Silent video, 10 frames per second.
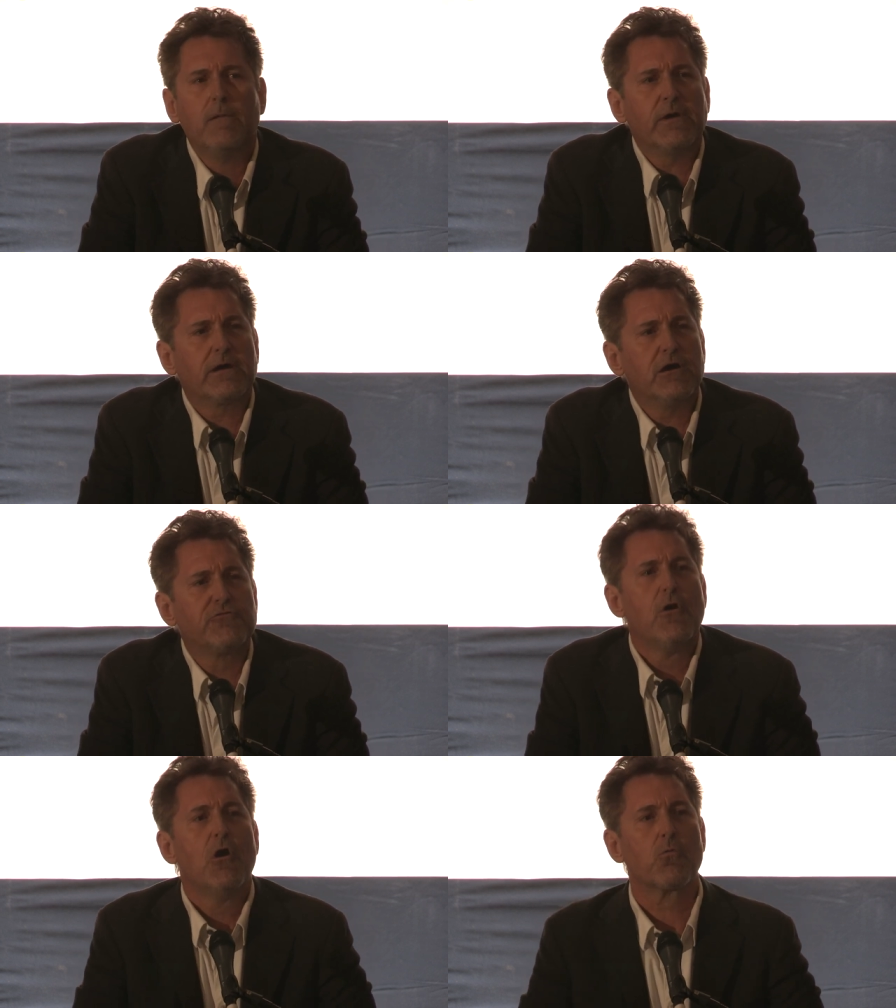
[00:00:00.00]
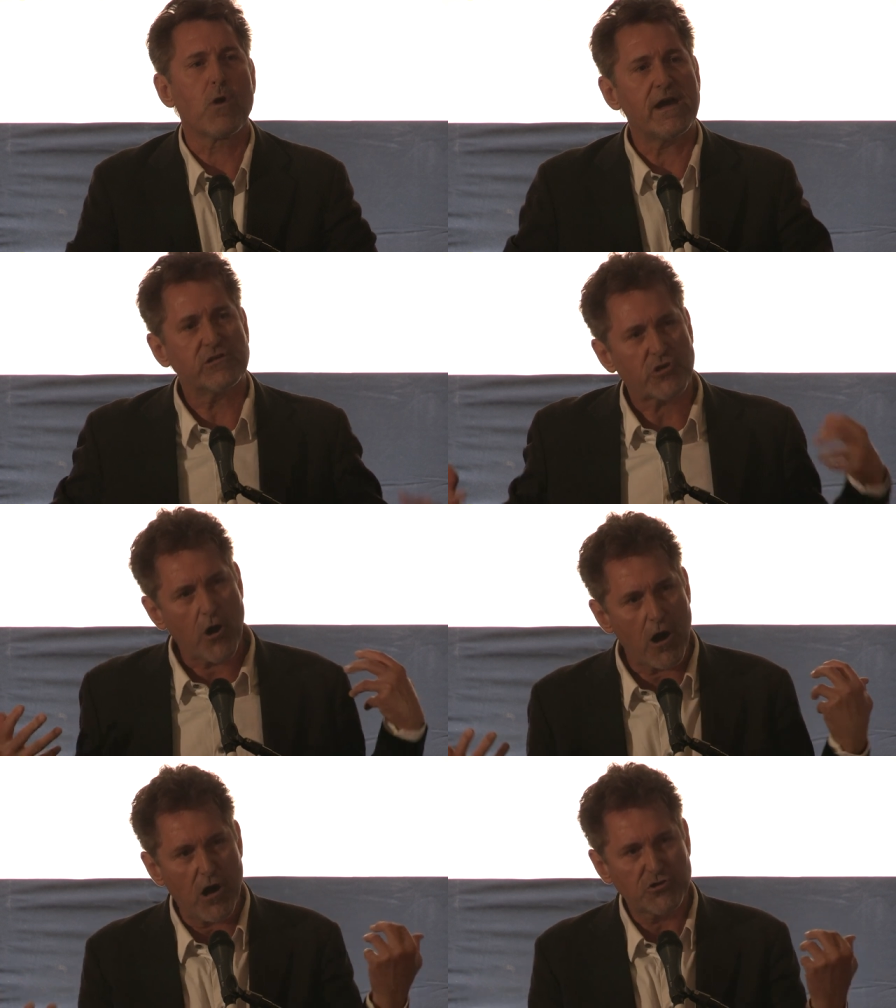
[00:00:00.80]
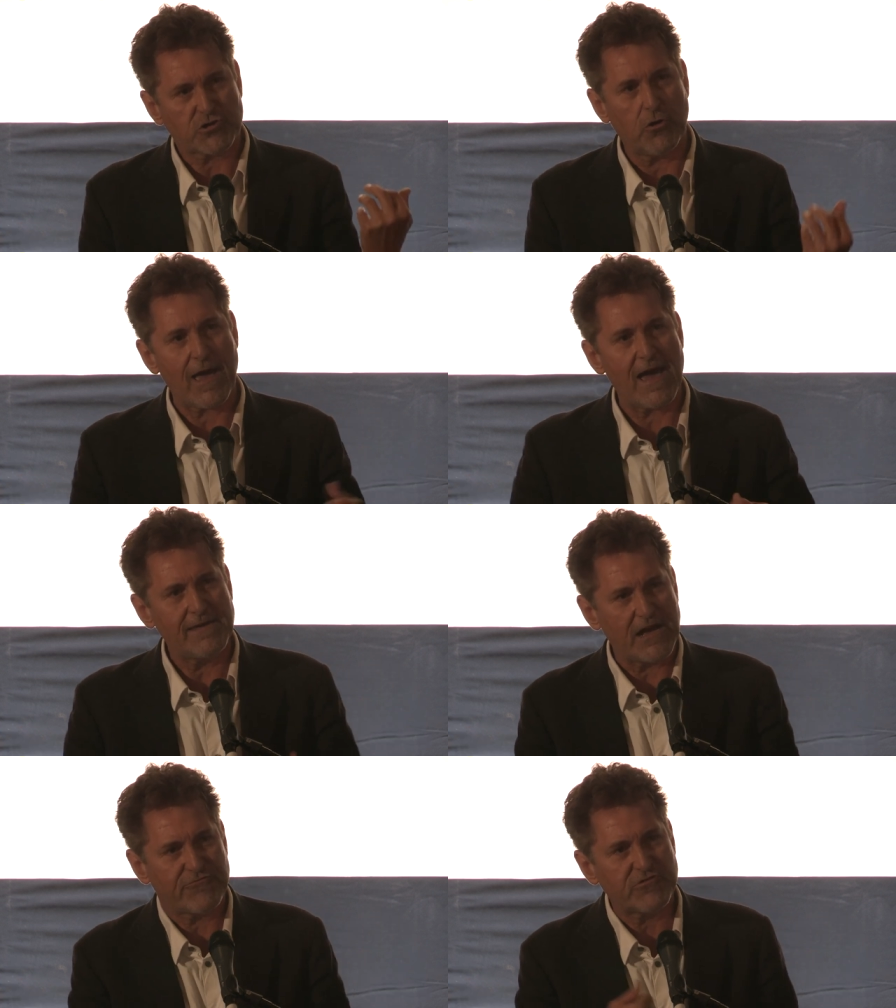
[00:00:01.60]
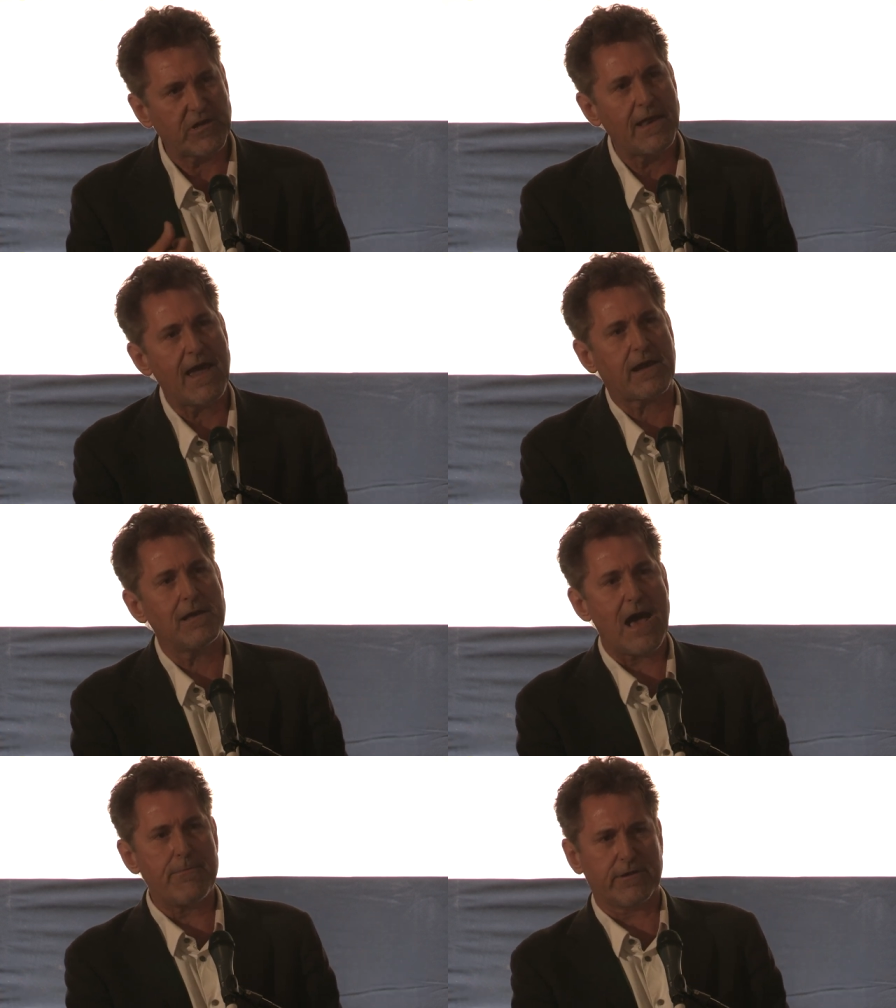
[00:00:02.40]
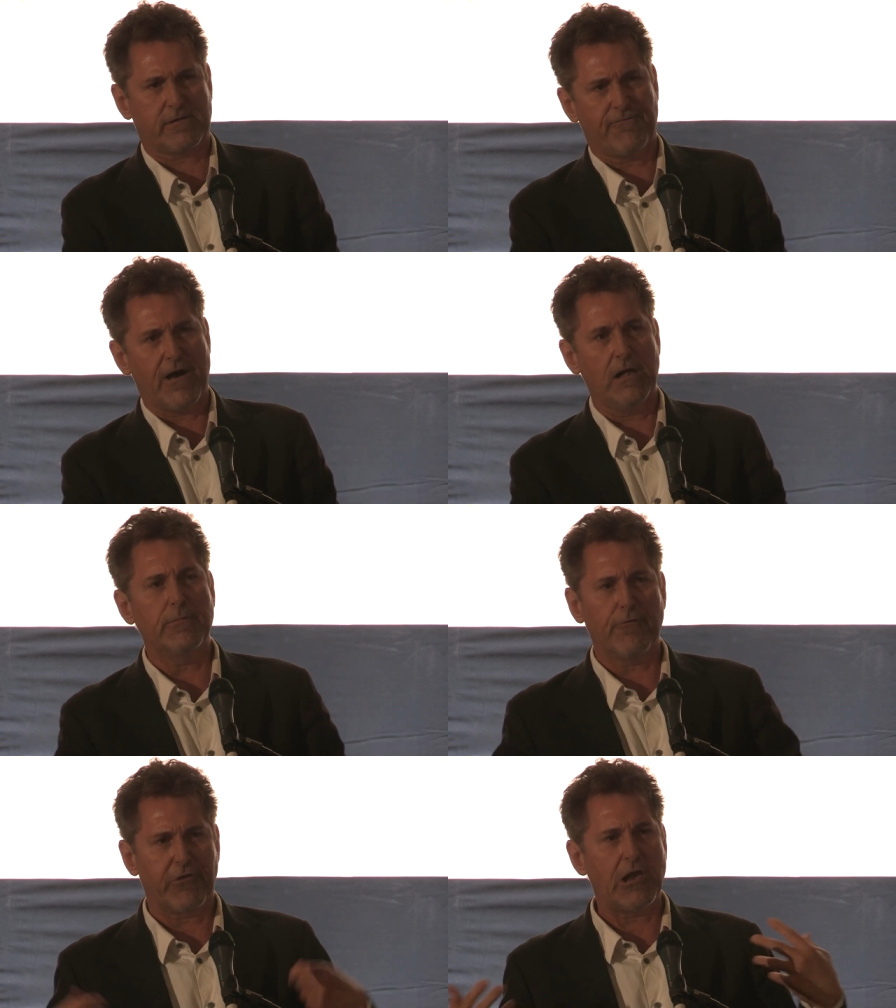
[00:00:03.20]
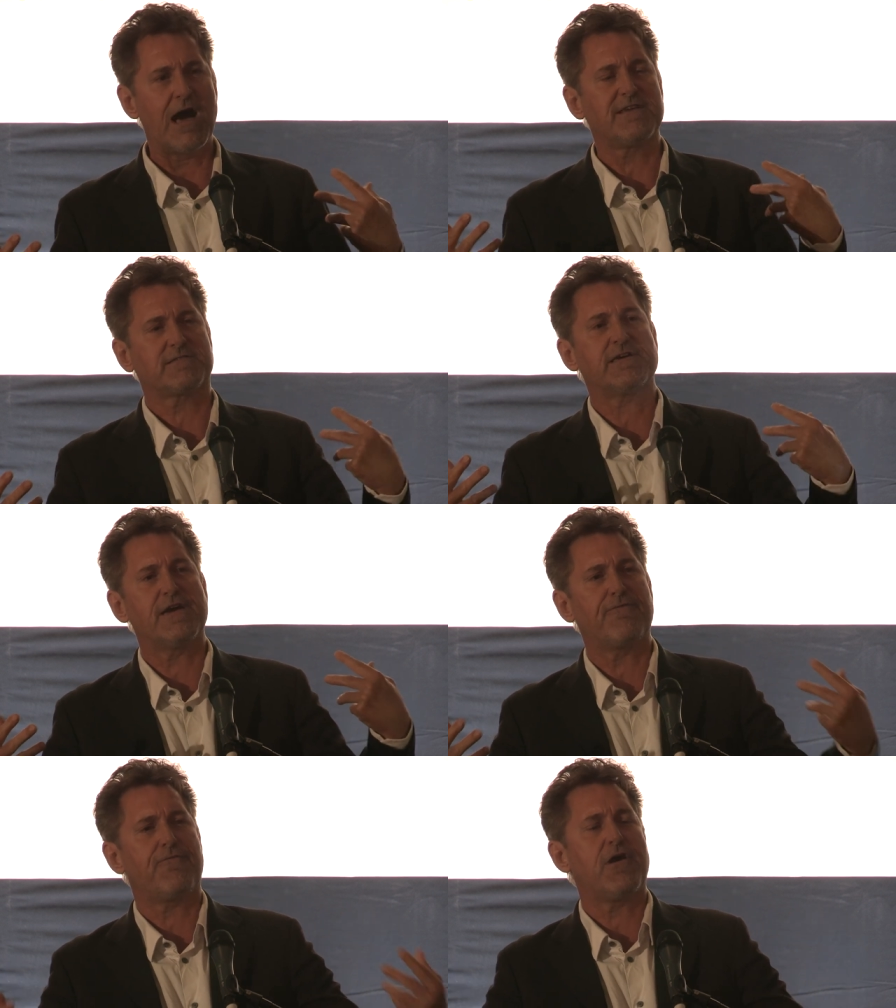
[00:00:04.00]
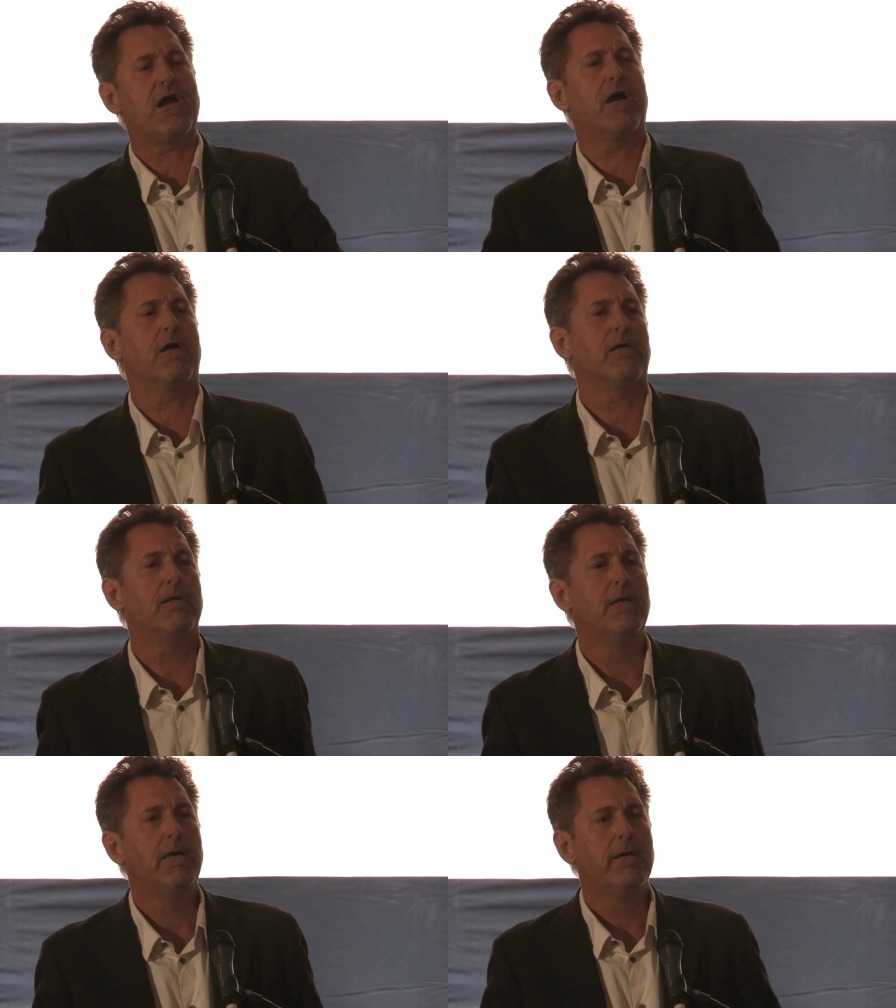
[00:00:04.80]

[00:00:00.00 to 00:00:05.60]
Because rights also had not just an economic development of laissez-faire